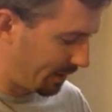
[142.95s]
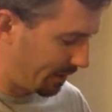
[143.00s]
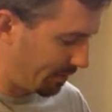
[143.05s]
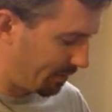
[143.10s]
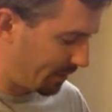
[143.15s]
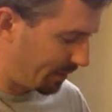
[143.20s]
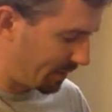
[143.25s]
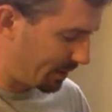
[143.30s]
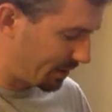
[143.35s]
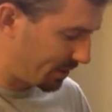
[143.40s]
I'm
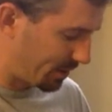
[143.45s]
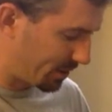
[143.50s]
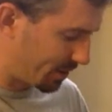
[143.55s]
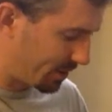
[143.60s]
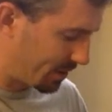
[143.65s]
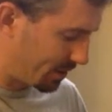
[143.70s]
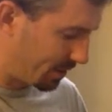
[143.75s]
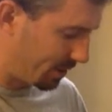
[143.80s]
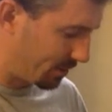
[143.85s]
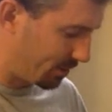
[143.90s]
going to
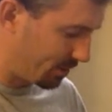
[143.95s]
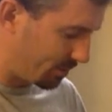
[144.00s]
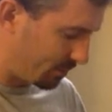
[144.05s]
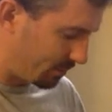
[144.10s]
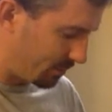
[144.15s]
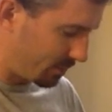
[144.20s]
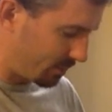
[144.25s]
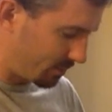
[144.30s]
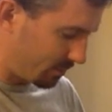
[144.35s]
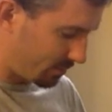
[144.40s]
just do
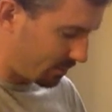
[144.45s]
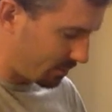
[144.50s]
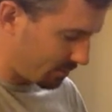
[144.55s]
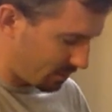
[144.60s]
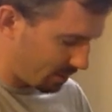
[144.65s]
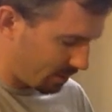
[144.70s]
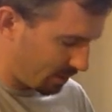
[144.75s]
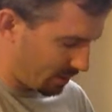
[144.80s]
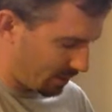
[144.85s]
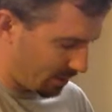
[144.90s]

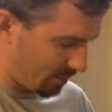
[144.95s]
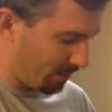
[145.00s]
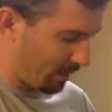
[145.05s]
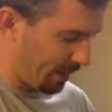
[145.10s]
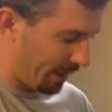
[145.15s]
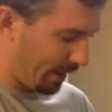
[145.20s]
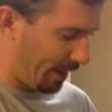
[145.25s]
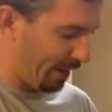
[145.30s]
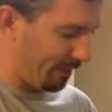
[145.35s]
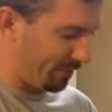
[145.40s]

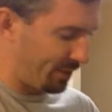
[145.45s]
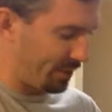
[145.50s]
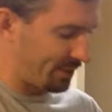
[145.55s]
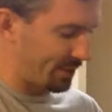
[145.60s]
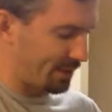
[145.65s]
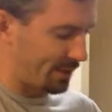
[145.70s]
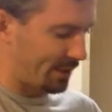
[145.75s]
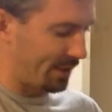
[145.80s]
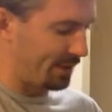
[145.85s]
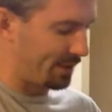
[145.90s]
about half a
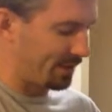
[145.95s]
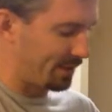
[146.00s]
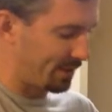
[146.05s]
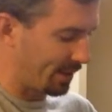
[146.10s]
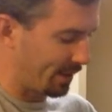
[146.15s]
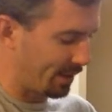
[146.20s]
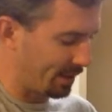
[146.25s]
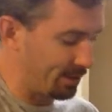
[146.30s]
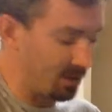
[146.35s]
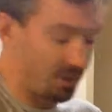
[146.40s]
dozen slices
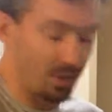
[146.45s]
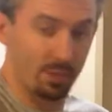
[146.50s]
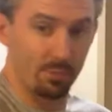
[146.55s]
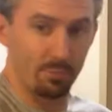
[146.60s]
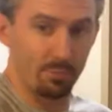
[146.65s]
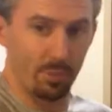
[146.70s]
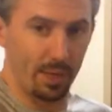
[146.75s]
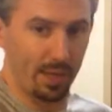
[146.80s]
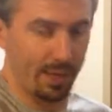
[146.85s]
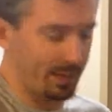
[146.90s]
here. It's
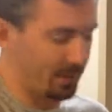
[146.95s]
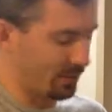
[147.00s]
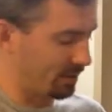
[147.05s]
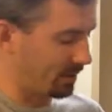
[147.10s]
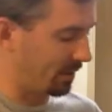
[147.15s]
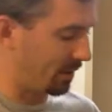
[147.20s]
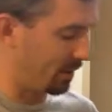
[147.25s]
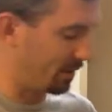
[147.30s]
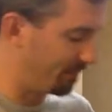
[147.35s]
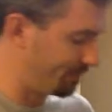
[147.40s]
just me, so